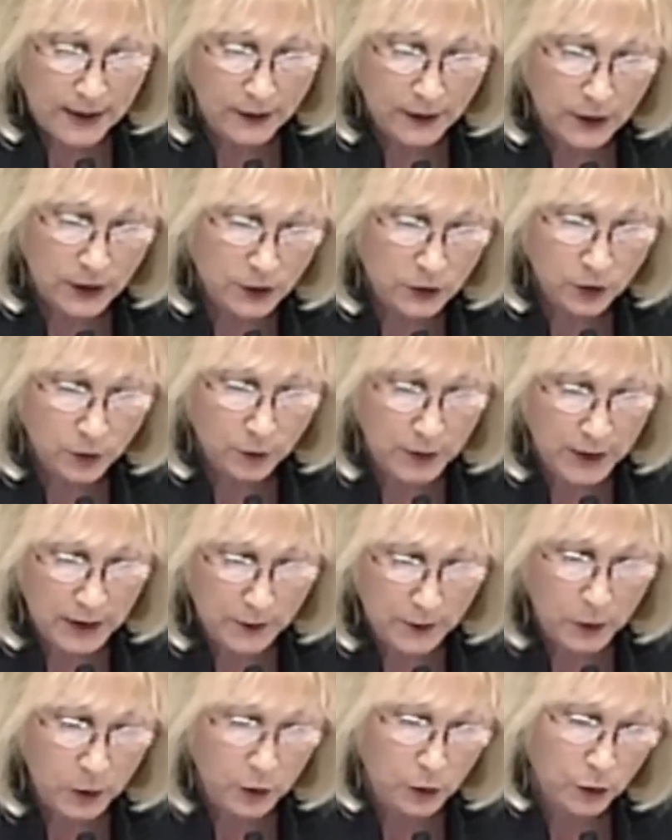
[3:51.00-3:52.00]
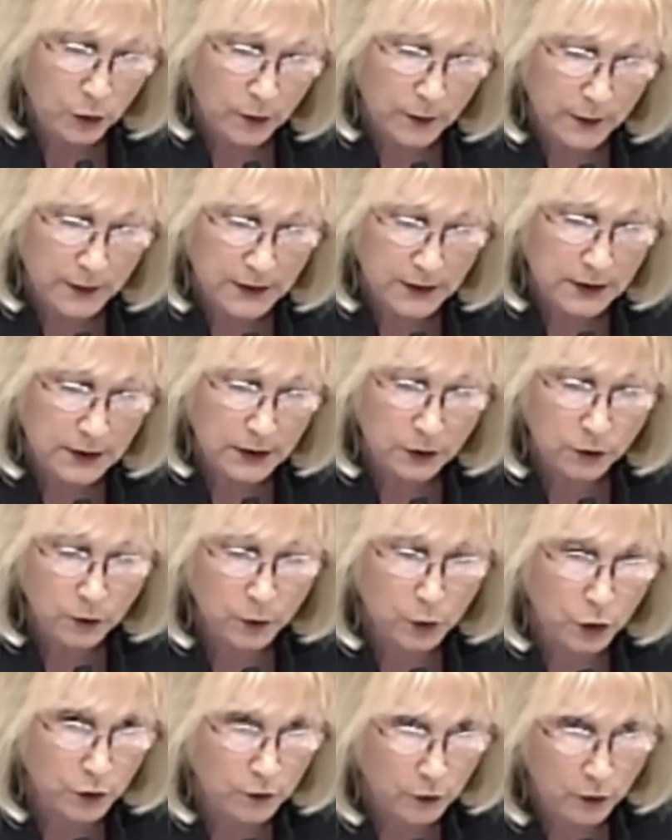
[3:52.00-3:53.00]
these are people who are pending
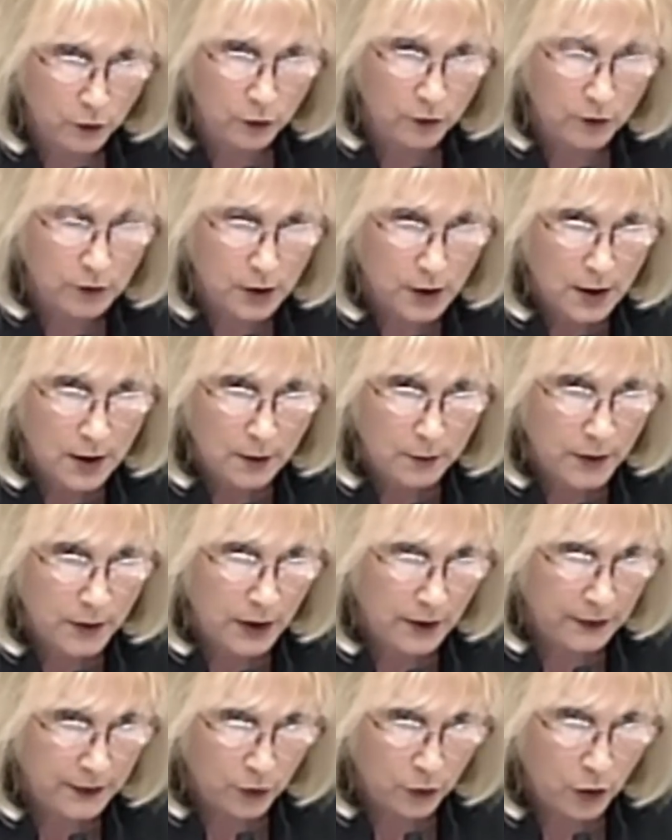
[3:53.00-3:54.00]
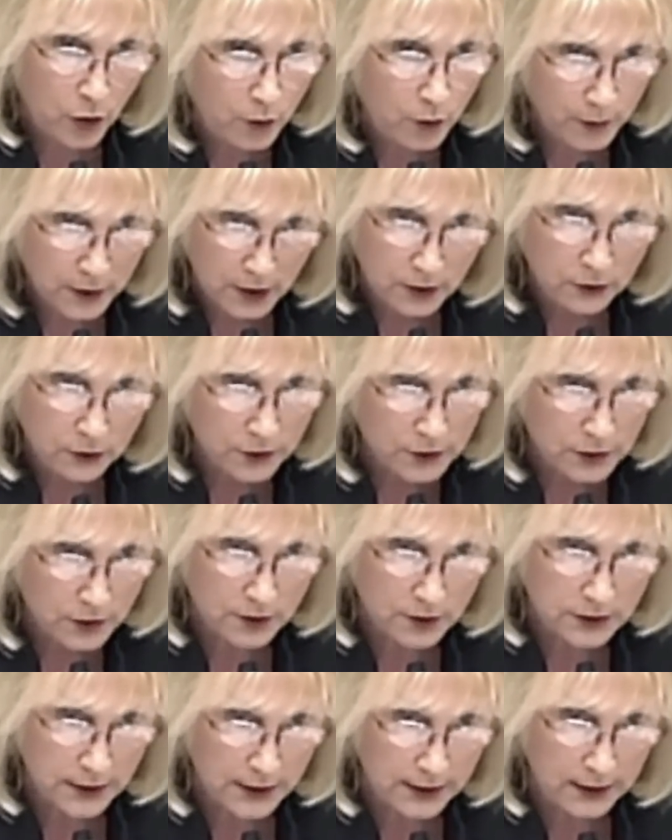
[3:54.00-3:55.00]
removal, but their home countries aren't
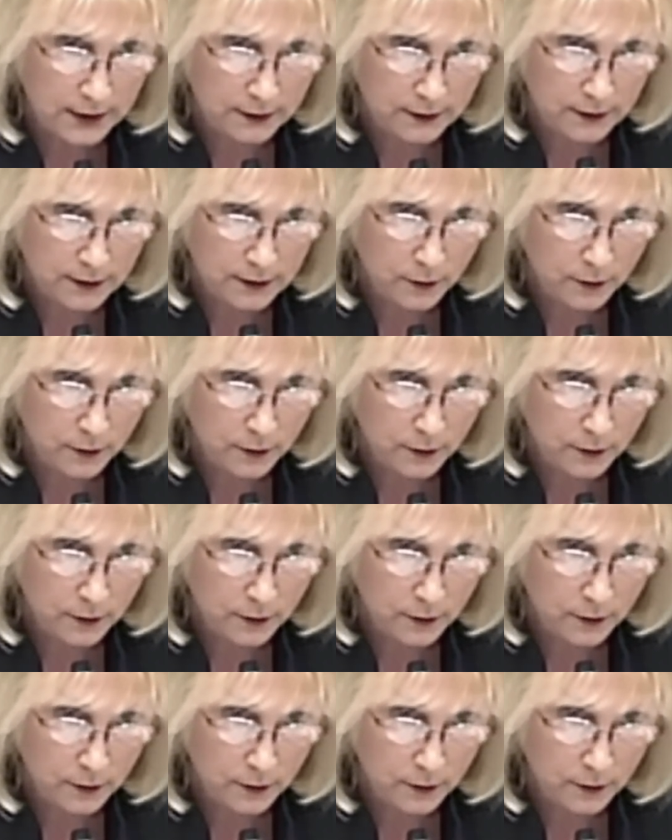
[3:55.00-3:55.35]
taking them.